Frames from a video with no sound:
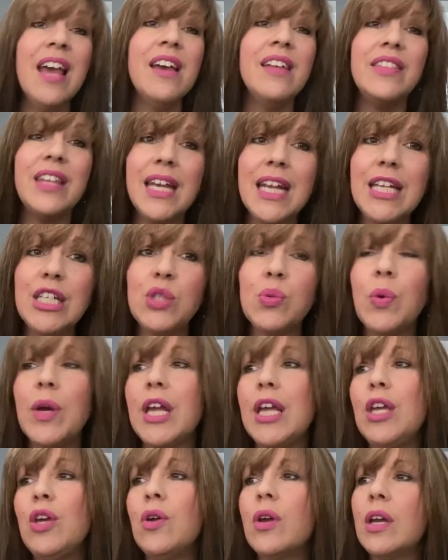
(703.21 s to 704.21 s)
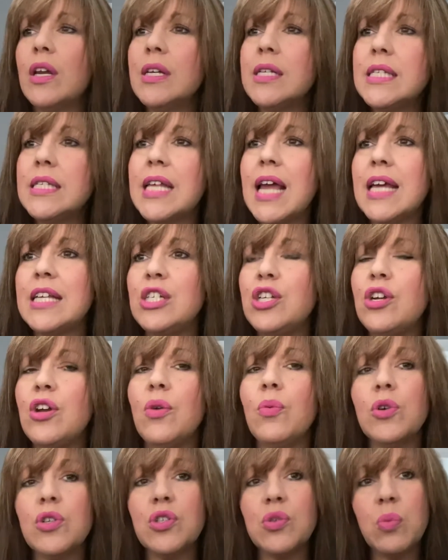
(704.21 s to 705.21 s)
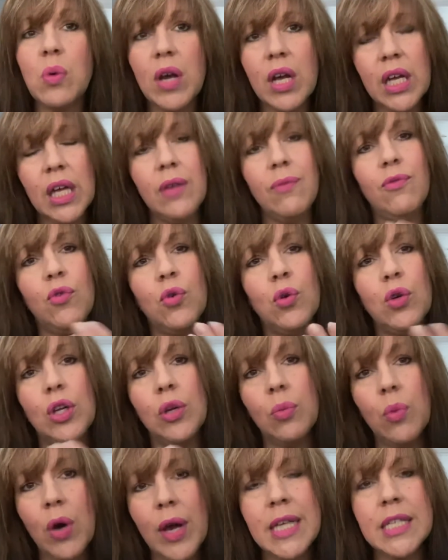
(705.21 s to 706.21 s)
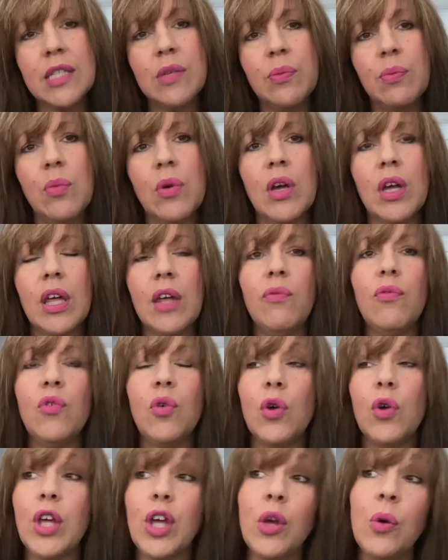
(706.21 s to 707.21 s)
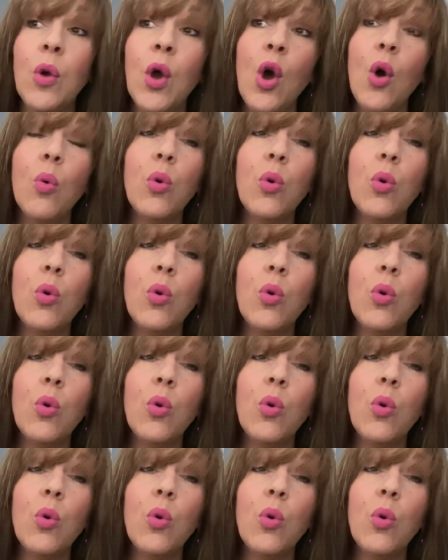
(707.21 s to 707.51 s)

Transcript: that each week you can assess, you know, what's working for for you, what isn't working for you,